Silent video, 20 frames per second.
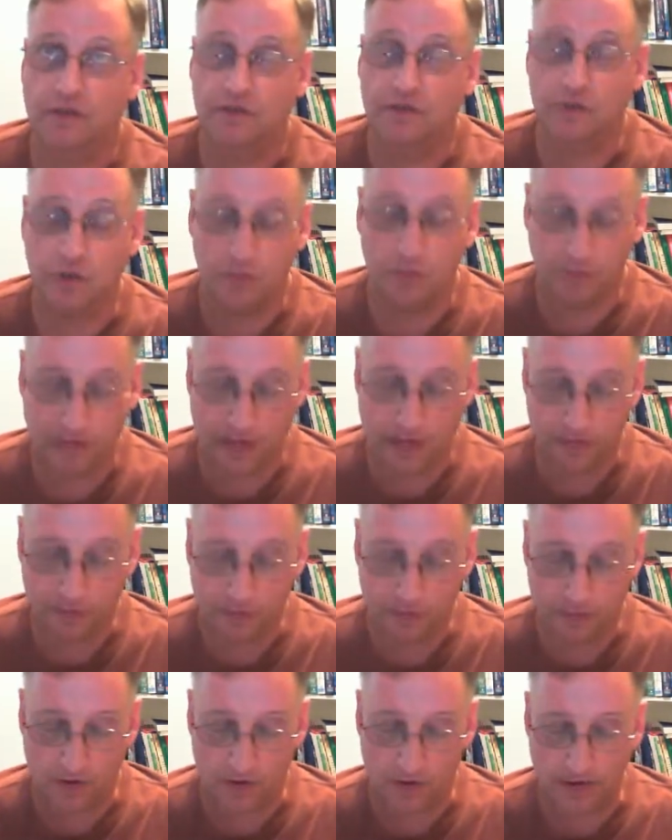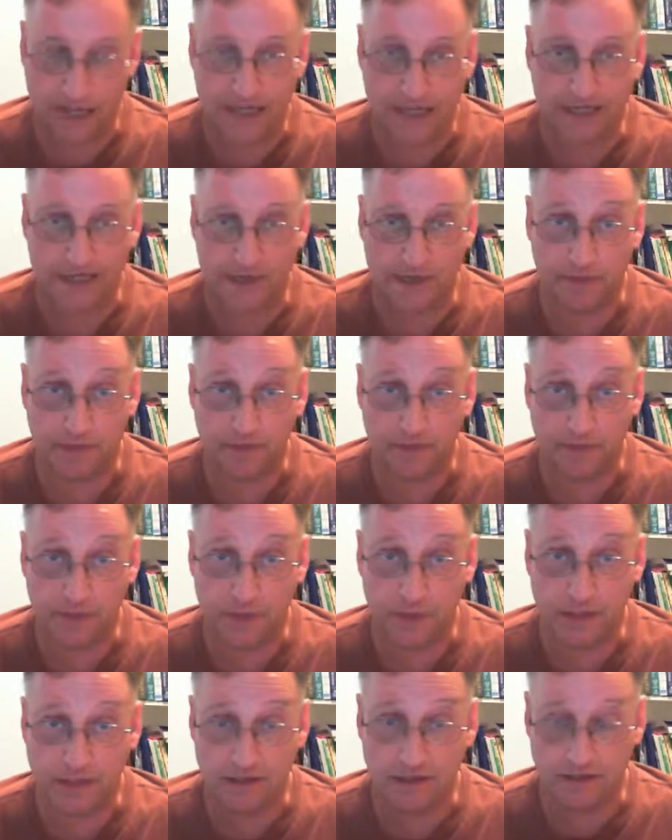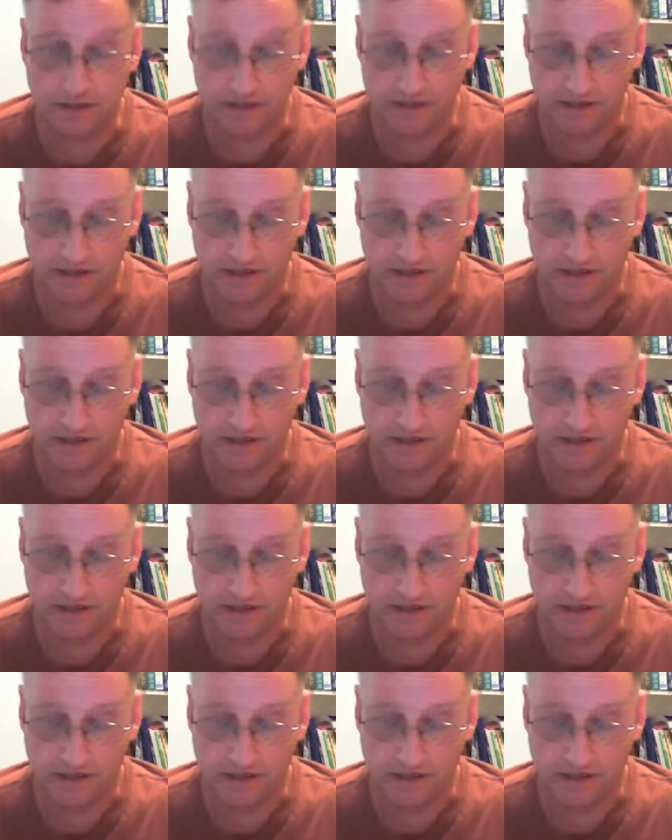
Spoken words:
through Blackboard Academic Suite.